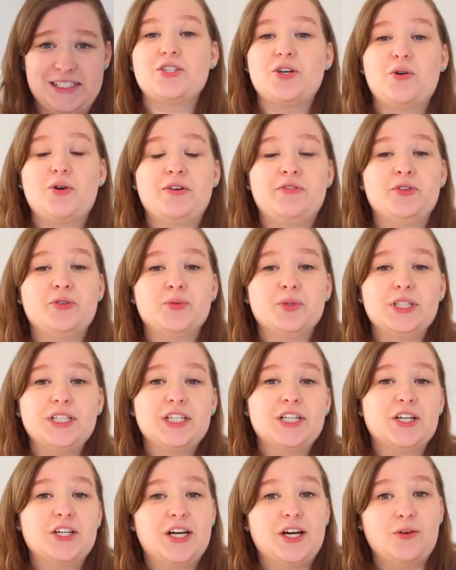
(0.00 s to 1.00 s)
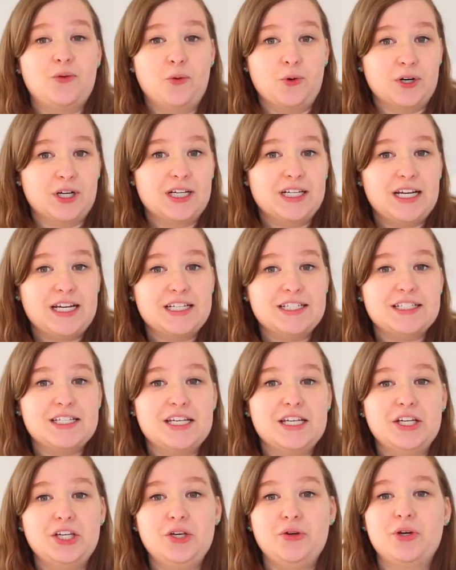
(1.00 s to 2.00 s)
So if you're really good at
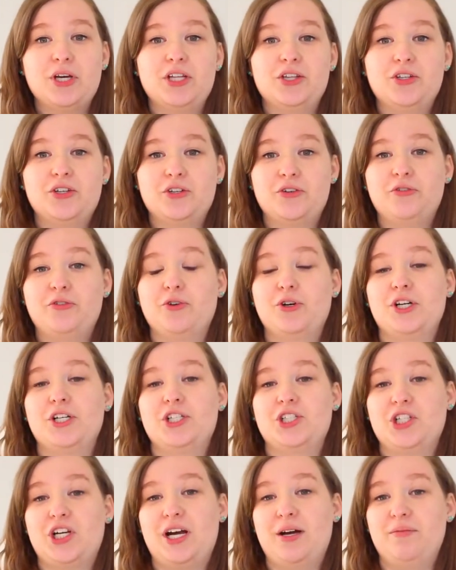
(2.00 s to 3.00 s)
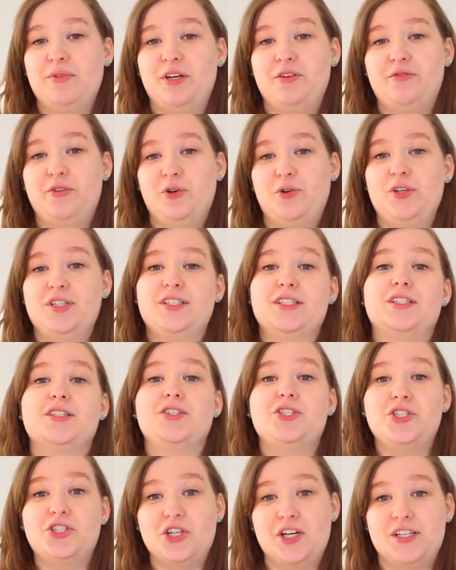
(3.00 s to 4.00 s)
organizing, you can look for a job that
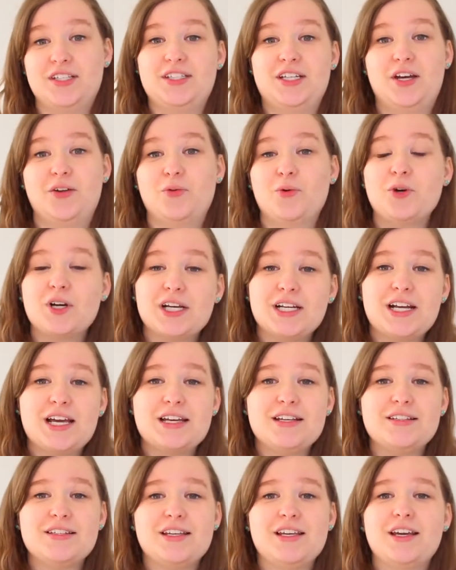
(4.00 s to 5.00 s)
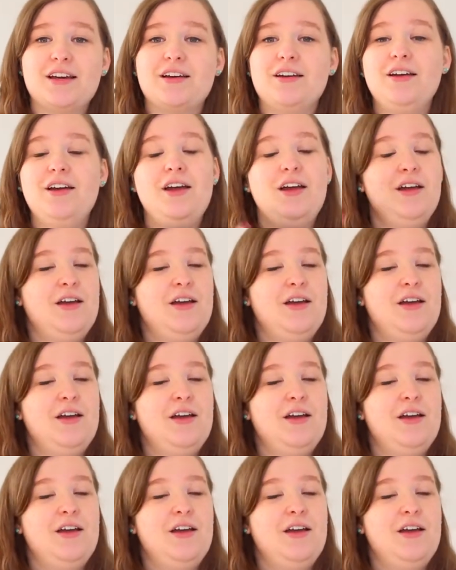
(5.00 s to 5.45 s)
focuses just on organizing.